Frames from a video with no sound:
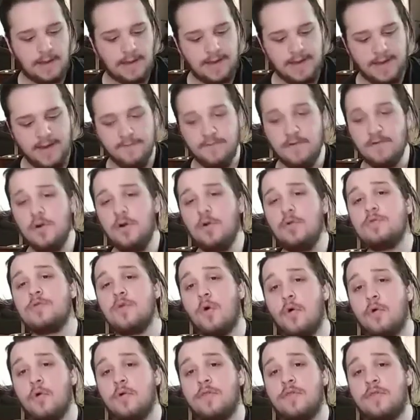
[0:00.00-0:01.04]
Even though
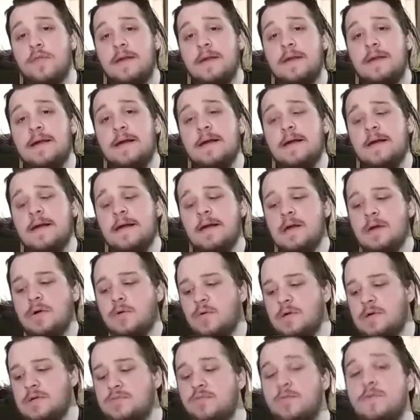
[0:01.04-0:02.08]
Dorothy
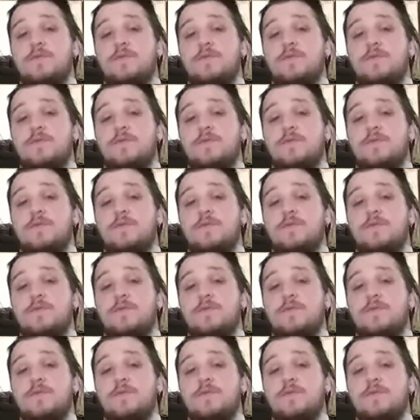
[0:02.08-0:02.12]
was